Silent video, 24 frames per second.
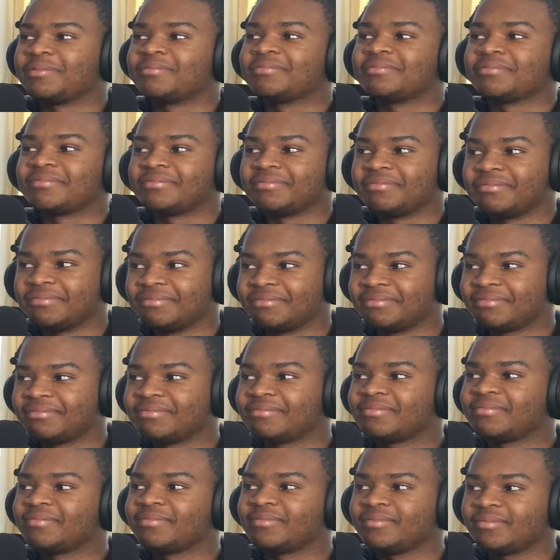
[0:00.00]
I was just
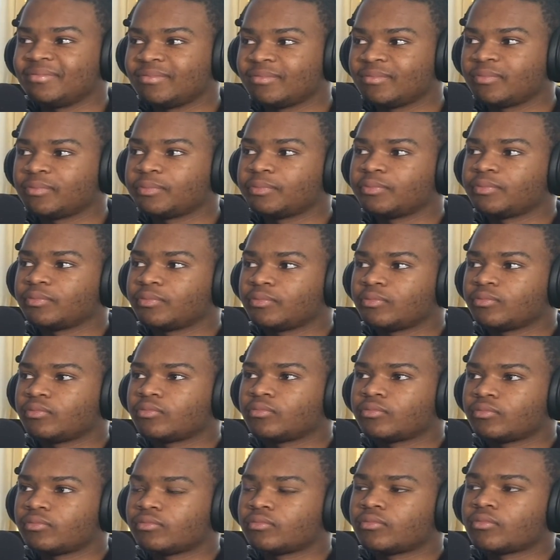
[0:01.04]
like,
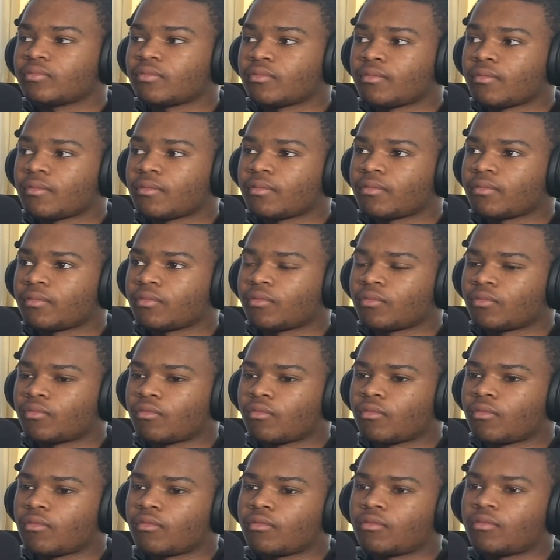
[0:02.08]
bro.
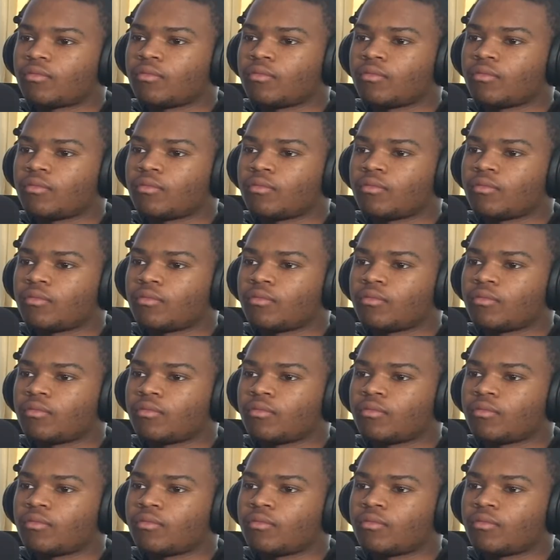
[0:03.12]
And